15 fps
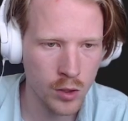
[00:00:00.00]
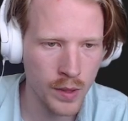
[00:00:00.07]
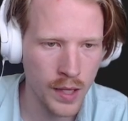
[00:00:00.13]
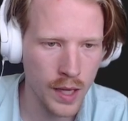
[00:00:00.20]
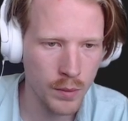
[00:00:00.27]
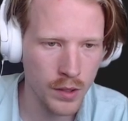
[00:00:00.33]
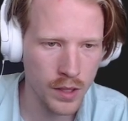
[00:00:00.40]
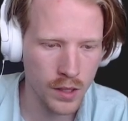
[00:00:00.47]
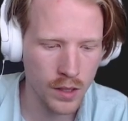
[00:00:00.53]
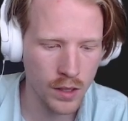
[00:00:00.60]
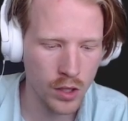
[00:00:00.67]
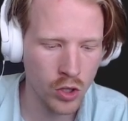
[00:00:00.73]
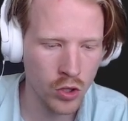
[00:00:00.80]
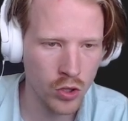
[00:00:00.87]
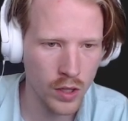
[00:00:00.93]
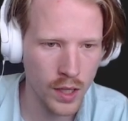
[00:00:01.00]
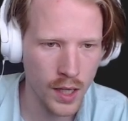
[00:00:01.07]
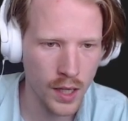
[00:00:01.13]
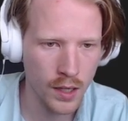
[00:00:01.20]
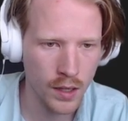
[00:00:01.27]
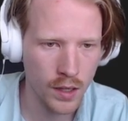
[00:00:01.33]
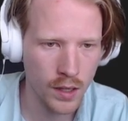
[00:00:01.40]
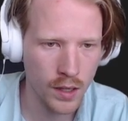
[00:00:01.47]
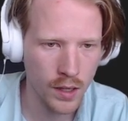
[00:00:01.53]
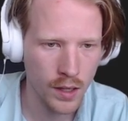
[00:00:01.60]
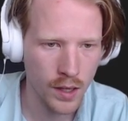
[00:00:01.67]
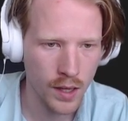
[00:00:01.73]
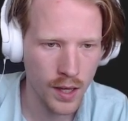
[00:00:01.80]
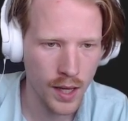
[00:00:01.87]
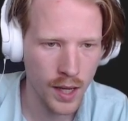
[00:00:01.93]
you'll be able to create
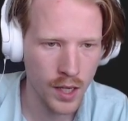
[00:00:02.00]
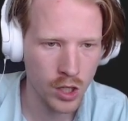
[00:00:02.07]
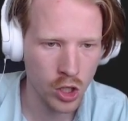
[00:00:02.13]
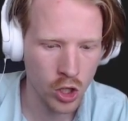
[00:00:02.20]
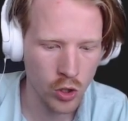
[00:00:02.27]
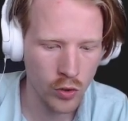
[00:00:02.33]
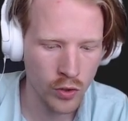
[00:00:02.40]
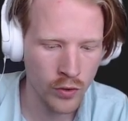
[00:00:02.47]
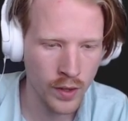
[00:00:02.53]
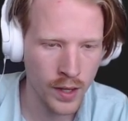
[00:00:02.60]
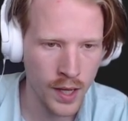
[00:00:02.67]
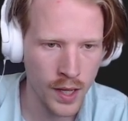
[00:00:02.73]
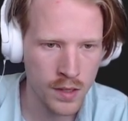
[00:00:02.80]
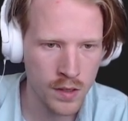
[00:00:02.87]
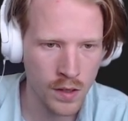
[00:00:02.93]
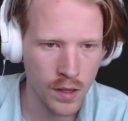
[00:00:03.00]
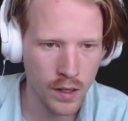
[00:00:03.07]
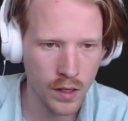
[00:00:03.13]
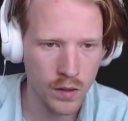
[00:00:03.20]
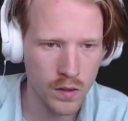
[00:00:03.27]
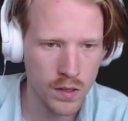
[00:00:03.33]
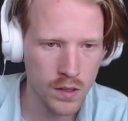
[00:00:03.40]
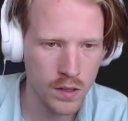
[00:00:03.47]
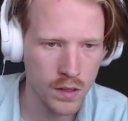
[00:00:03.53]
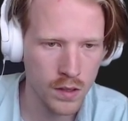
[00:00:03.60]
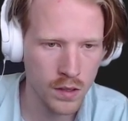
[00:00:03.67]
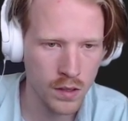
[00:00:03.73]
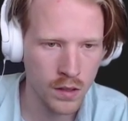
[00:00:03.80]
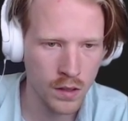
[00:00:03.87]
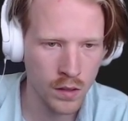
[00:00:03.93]
a decoder for that. So I'm going to use
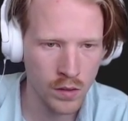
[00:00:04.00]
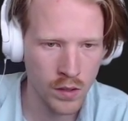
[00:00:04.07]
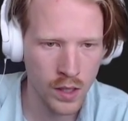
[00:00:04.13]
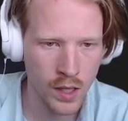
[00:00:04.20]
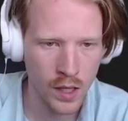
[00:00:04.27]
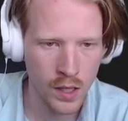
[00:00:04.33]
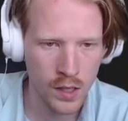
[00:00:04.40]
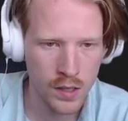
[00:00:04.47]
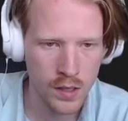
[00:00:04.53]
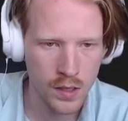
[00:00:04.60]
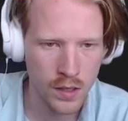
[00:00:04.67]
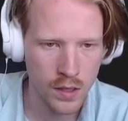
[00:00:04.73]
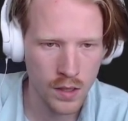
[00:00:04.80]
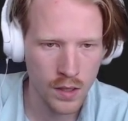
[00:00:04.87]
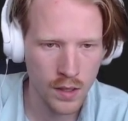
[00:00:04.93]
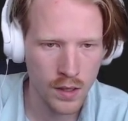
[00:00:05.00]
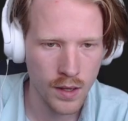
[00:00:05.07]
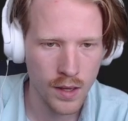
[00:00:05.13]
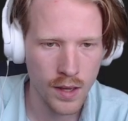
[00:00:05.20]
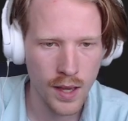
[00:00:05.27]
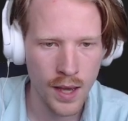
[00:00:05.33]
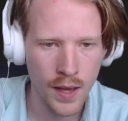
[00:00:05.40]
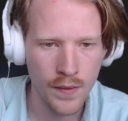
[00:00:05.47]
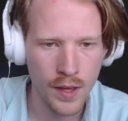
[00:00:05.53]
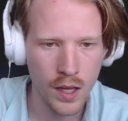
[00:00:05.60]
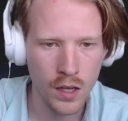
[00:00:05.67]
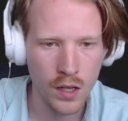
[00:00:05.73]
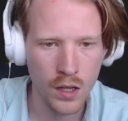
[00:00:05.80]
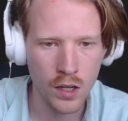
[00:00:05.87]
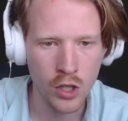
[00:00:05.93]
lowercase. And
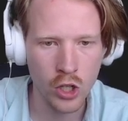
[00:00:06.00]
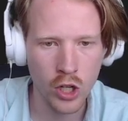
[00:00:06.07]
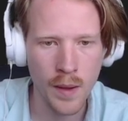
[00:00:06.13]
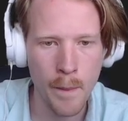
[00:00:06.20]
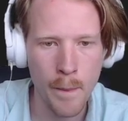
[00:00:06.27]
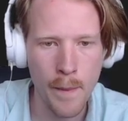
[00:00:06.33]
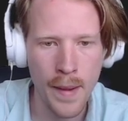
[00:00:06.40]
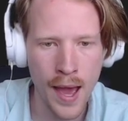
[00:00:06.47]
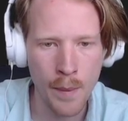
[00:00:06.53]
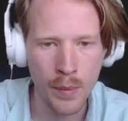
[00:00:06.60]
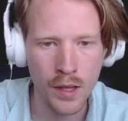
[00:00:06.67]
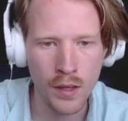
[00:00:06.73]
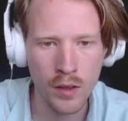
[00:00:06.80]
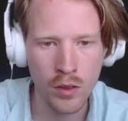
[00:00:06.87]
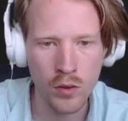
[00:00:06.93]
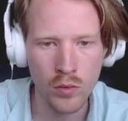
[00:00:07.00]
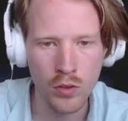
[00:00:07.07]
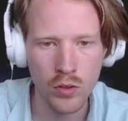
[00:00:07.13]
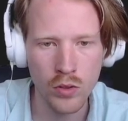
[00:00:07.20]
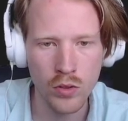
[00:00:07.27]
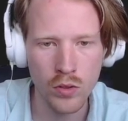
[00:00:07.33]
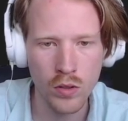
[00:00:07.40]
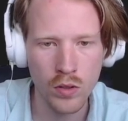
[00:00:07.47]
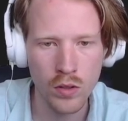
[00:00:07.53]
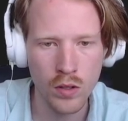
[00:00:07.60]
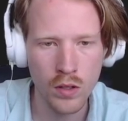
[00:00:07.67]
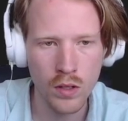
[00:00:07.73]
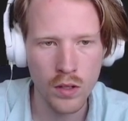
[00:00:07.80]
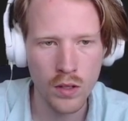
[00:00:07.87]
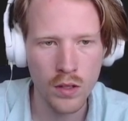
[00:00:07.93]
then you're going to map it through
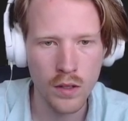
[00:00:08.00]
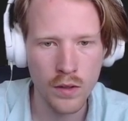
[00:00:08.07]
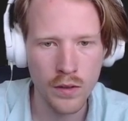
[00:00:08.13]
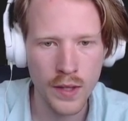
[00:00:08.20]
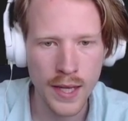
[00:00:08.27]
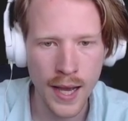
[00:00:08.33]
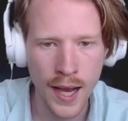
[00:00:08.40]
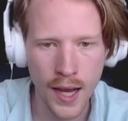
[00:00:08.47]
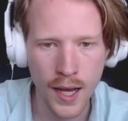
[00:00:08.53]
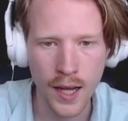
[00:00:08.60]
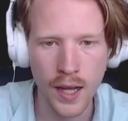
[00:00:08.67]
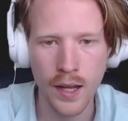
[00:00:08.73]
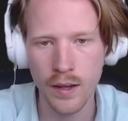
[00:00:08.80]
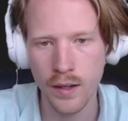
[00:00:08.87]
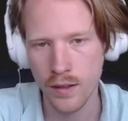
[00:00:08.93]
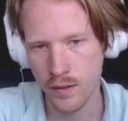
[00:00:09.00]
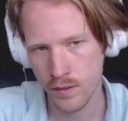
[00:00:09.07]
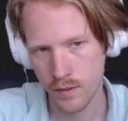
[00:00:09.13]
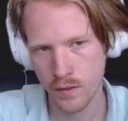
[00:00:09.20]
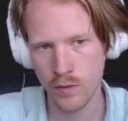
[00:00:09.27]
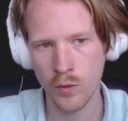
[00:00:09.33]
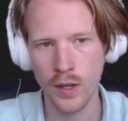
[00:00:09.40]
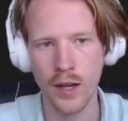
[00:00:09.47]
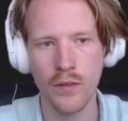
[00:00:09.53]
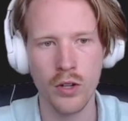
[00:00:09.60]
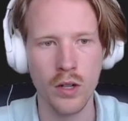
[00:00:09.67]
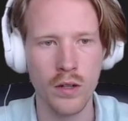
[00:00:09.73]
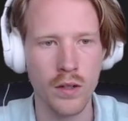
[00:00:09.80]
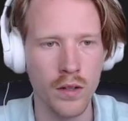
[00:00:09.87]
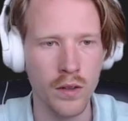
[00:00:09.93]
the on
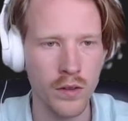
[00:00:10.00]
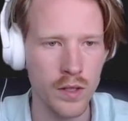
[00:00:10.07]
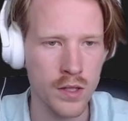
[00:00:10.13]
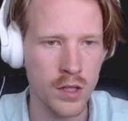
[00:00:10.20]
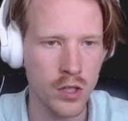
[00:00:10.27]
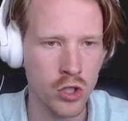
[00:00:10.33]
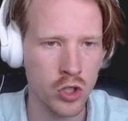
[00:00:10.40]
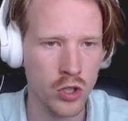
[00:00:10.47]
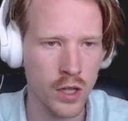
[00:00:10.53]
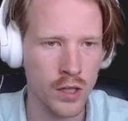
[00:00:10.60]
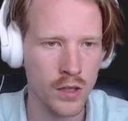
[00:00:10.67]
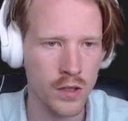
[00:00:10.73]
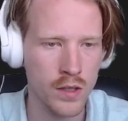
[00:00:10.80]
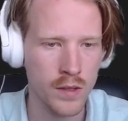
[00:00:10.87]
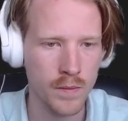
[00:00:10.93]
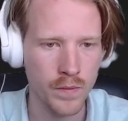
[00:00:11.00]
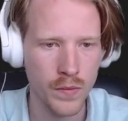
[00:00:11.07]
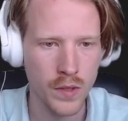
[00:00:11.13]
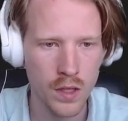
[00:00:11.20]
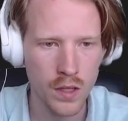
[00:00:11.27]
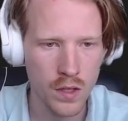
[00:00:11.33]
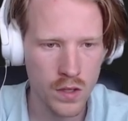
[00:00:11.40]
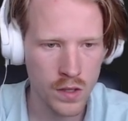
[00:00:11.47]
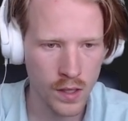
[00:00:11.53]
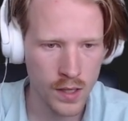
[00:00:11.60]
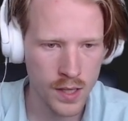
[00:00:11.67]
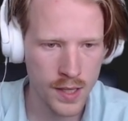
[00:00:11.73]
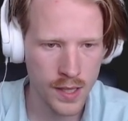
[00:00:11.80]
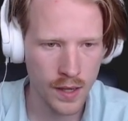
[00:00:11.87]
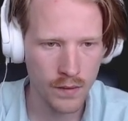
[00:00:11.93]
whatever, these constructors. So I'm
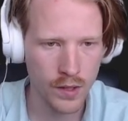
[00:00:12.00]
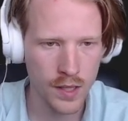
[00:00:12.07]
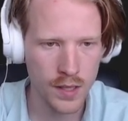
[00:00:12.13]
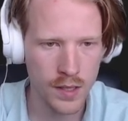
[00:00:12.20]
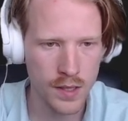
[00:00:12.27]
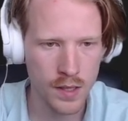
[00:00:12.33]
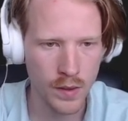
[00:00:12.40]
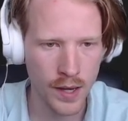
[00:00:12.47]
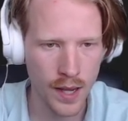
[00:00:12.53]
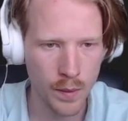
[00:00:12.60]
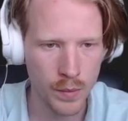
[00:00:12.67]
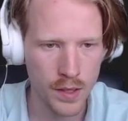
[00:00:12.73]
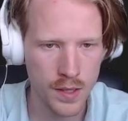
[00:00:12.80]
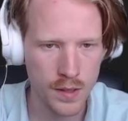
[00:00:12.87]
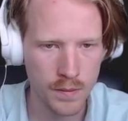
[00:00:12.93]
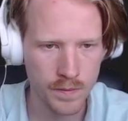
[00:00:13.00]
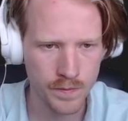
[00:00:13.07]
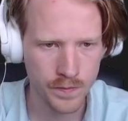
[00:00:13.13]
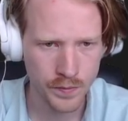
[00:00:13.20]
going to save this and see what happens.